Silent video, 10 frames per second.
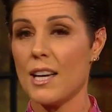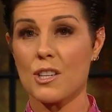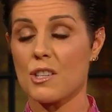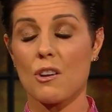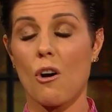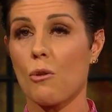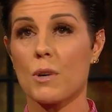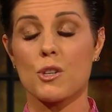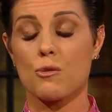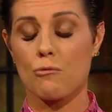I just
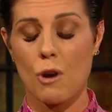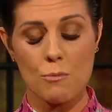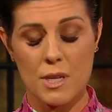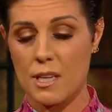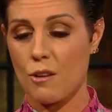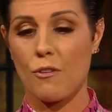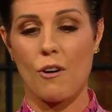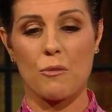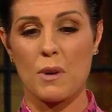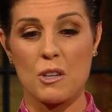always just wrote myself
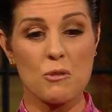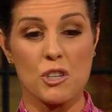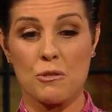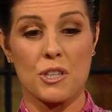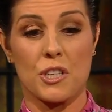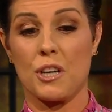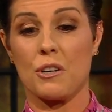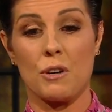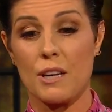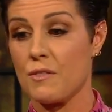off, went, no junior
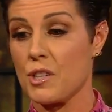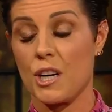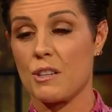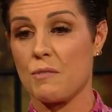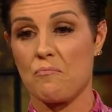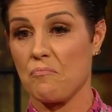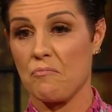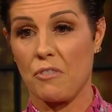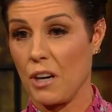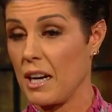cert, no leaving cert,
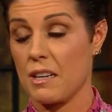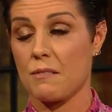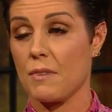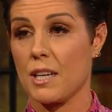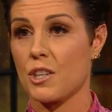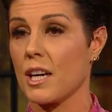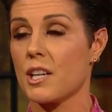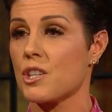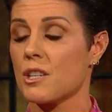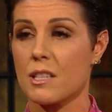forget it.
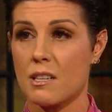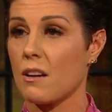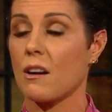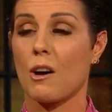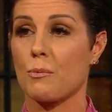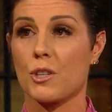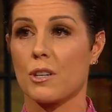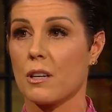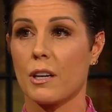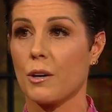Education is not an
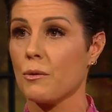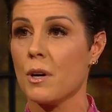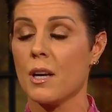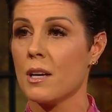option, you know?